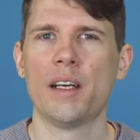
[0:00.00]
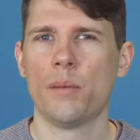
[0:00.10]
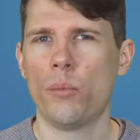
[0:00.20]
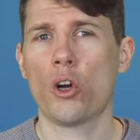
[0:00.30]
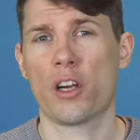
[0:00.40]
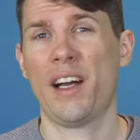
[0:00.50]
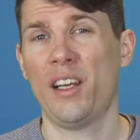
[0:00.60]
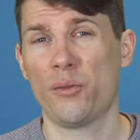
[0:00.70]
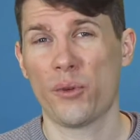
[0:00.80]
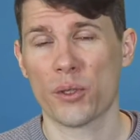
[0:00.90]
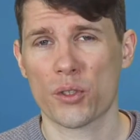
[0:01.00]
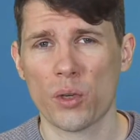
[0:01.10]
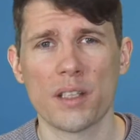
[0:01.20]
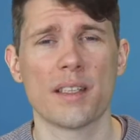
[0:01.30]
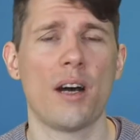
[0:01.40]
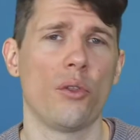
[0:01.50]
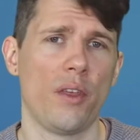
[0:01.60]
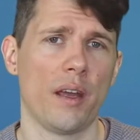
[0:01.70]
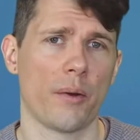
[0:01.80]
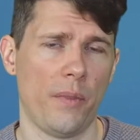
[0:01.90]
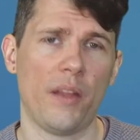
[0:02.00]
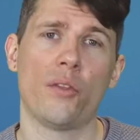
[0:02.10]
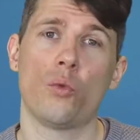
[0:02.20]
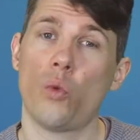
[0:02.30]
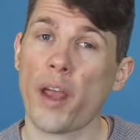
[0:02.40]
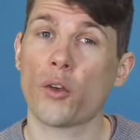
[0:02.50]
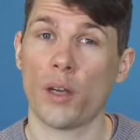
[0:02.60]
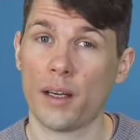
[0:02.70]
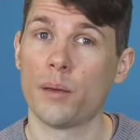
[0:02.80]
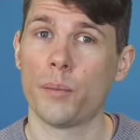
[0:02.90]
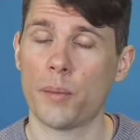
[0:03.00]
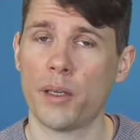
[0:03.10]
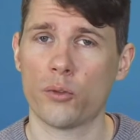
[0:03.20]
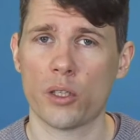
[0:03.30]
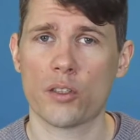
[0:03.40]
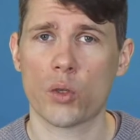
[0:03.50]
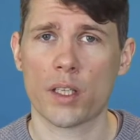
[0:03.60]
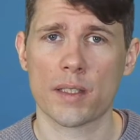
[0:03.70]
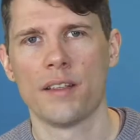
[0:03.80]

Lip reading: more colorful strings out there than the regular perpetual strings.